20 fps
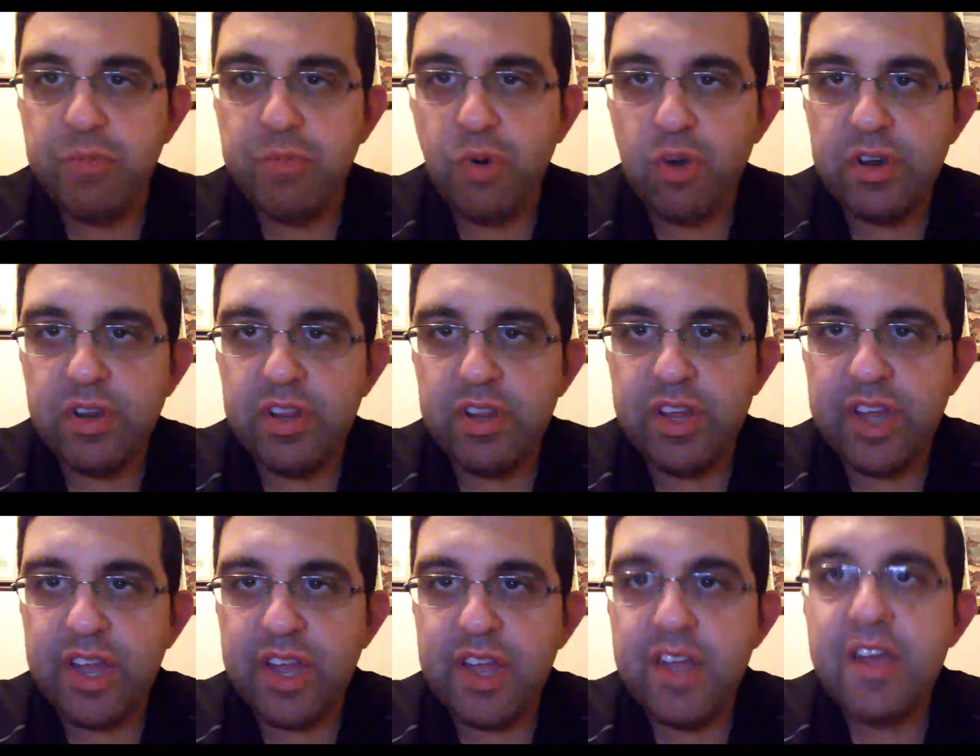
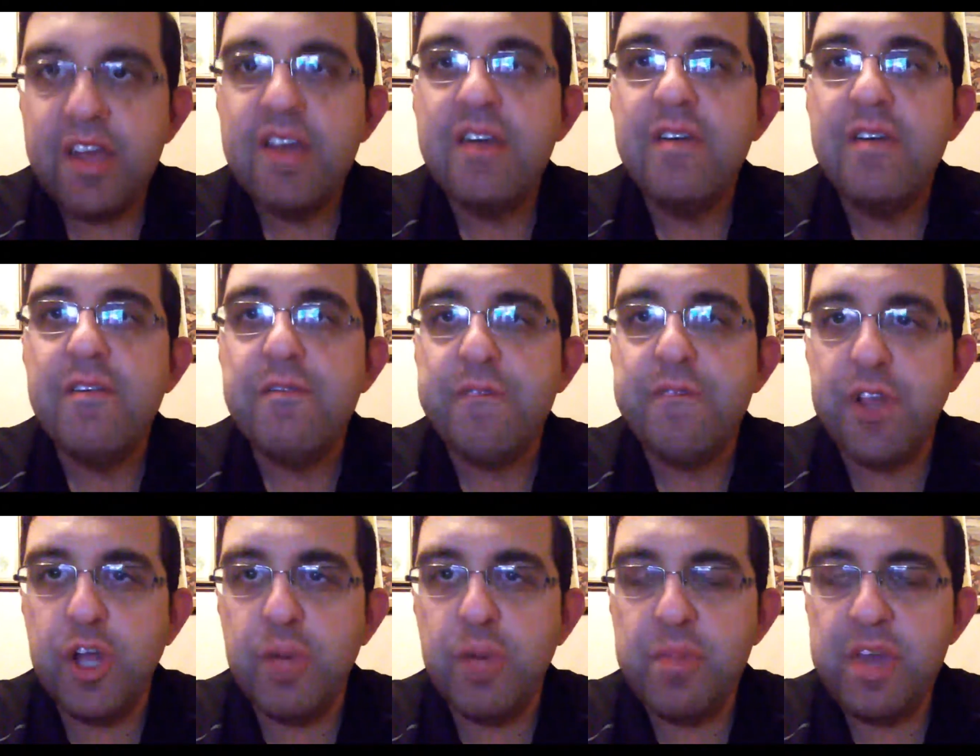importantly,
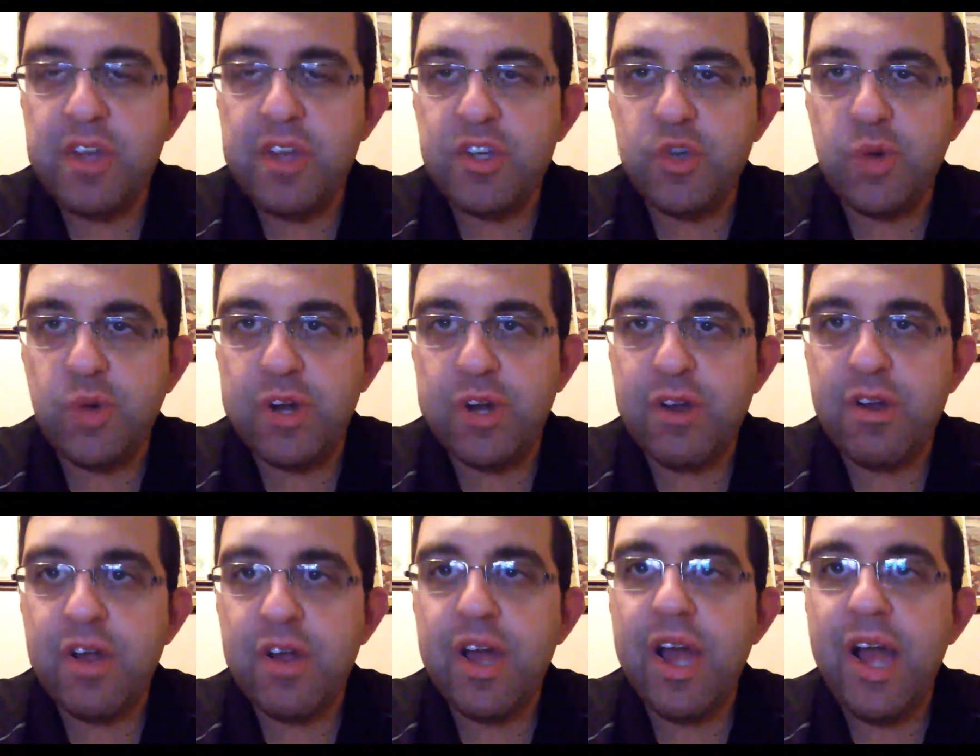follow me on
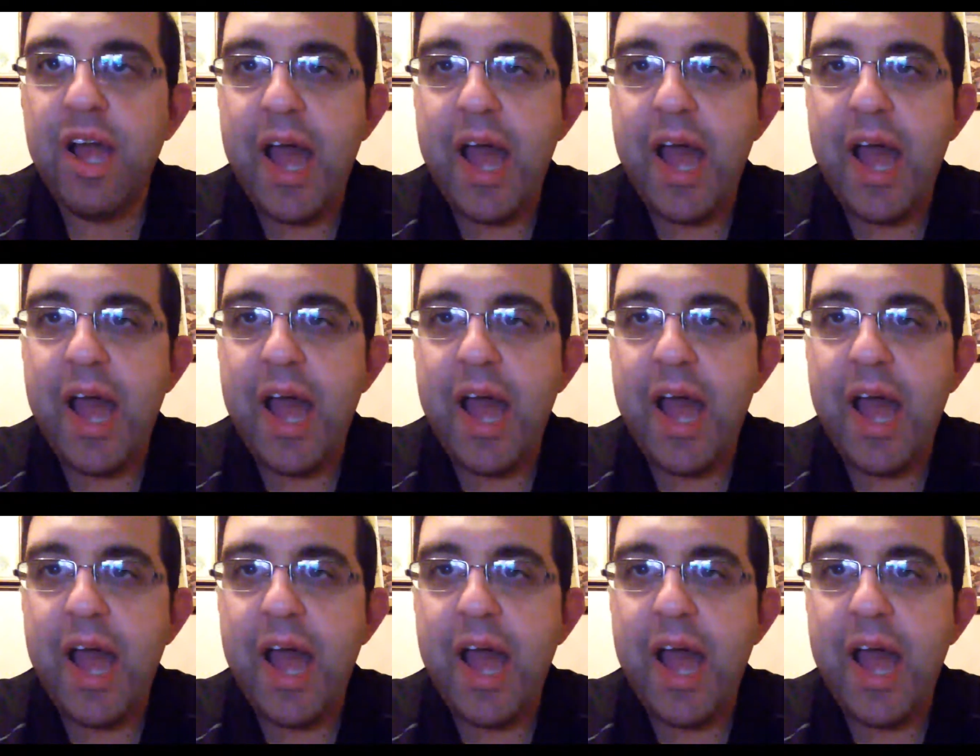Twitter